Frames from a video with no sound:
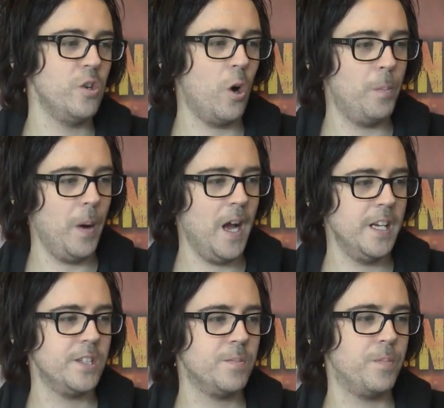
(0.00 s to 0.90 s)
Not
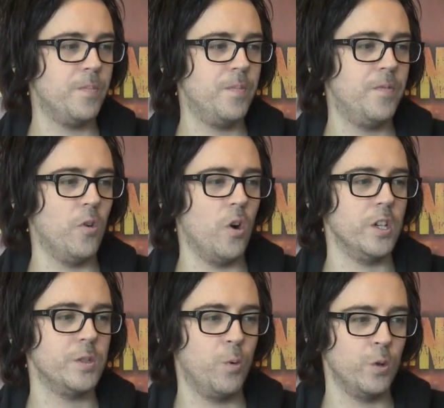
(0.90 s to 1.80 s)
bad for
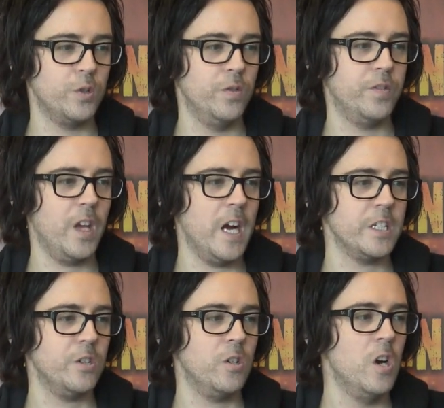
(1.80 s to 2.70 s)
a sportive
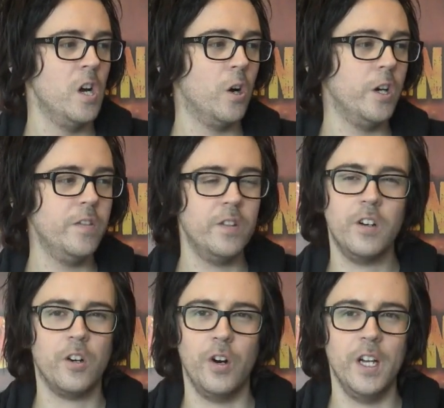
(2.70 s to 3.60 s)
character, or even
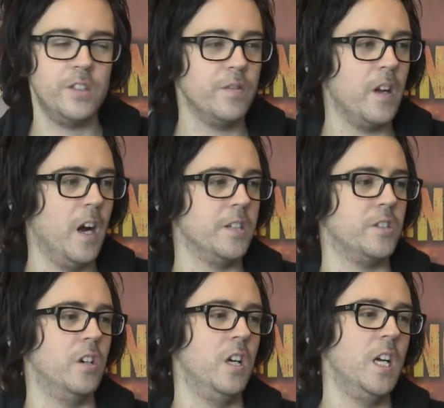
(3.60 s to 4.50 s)
an aggressive
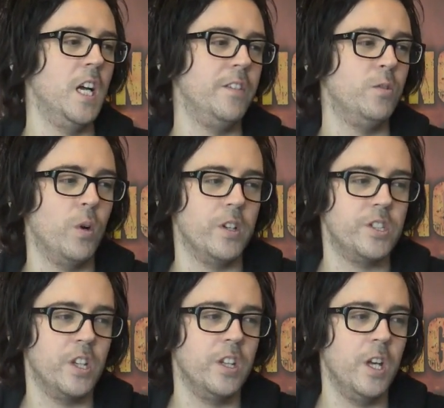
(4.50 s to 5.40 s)
character, if you want to
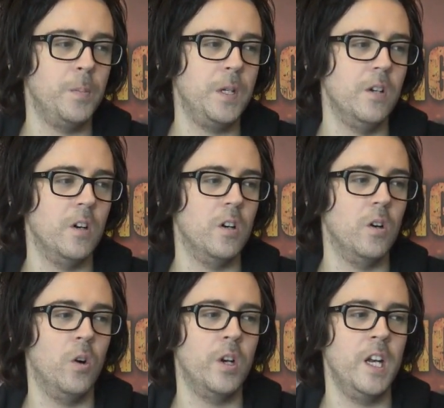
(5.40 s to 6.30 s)
suddenly
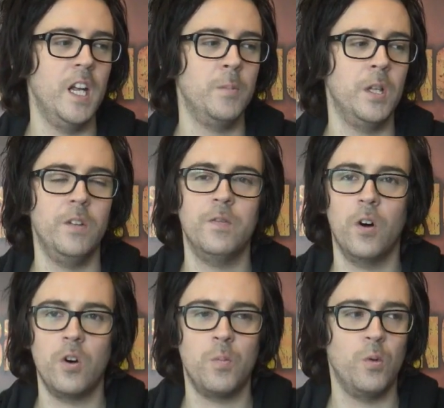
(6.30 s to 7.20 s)
appear on an enemy
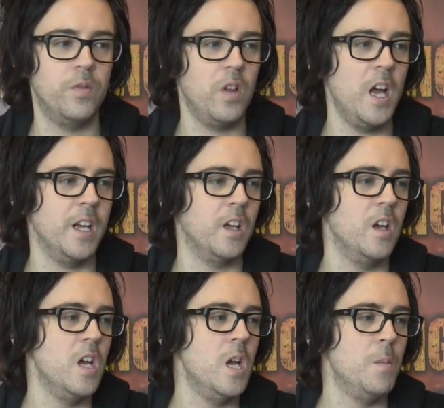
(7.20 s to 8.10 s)
vulnerable flank.
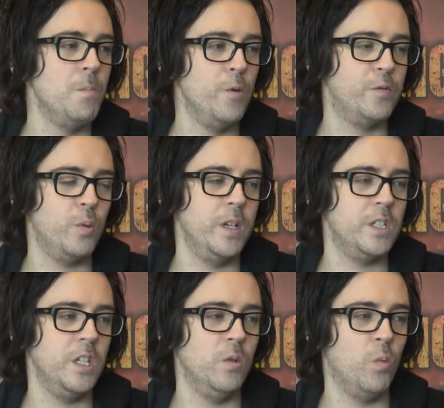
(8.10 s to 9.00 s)
Move
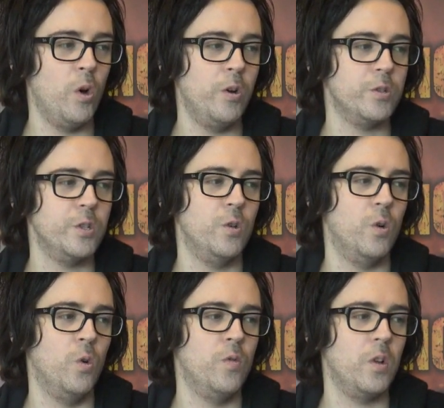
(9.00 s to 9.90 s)
20 warriors and
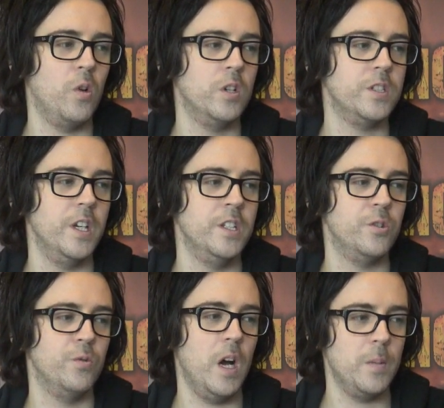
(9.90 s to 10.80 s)
an overlord
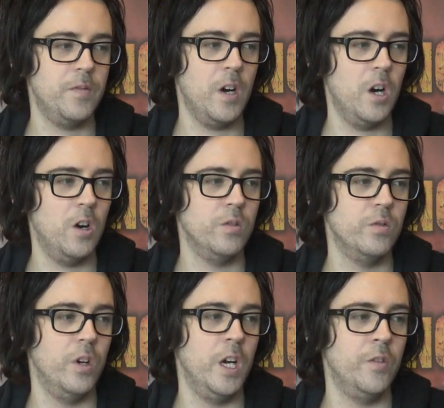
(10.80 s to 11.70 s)
into rapid fire
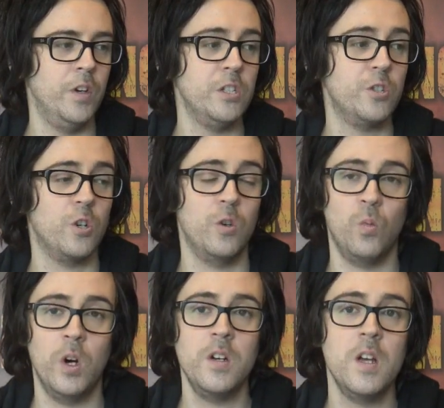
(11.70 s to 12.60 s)
range
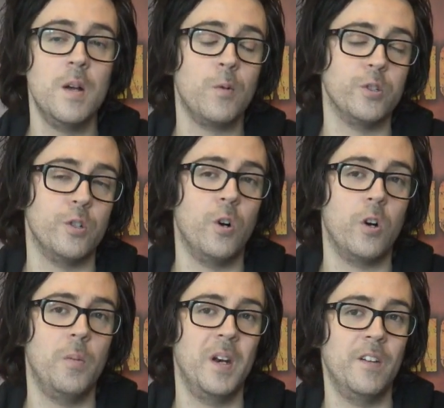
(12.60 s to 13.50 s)
turn 1 because they're
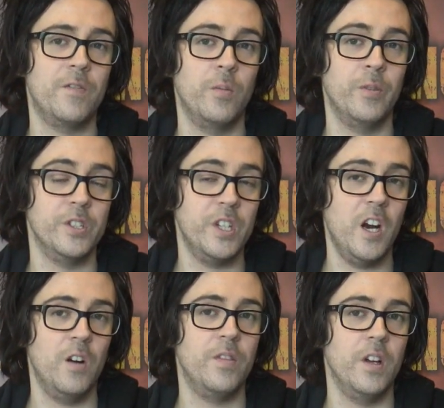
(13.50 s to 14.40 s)
not coming in from
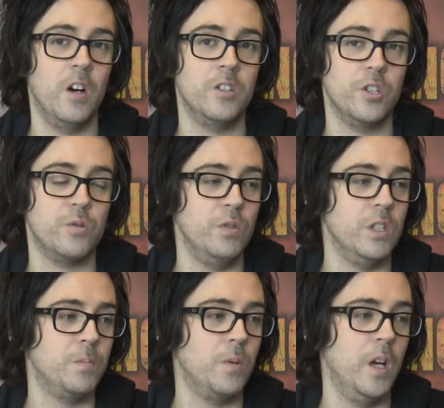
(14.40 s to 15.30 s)
reserve, they are just
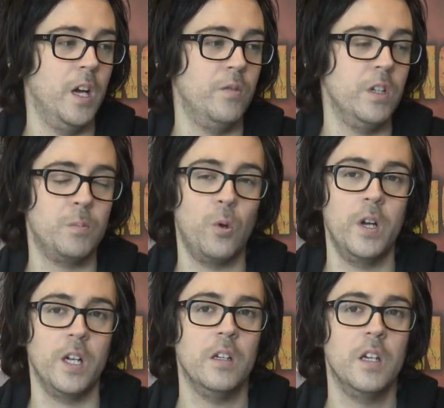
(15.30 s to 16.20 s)

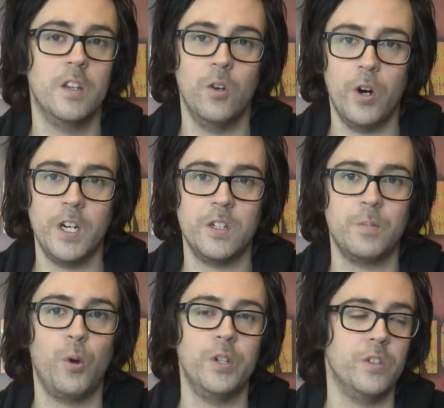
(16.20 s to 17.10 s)
redeploying. They already
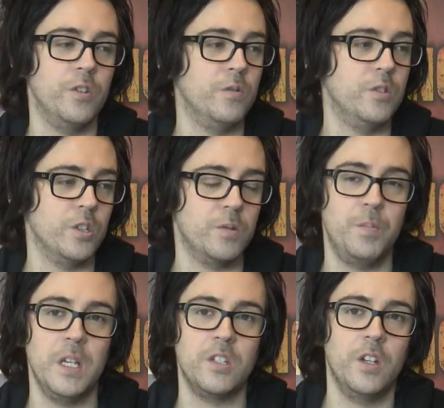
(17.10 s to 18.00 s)
deployed and they're
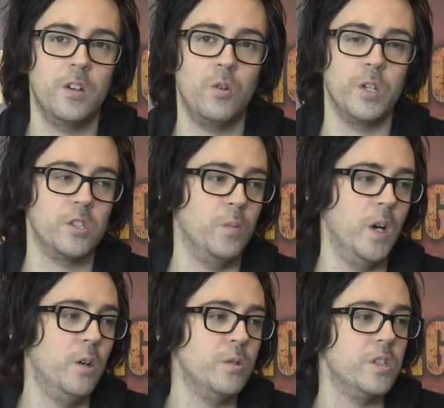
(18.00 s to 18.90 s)
just basically going
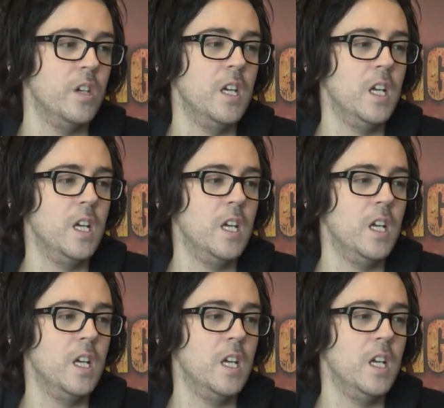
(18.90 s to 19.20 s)
somewhere else.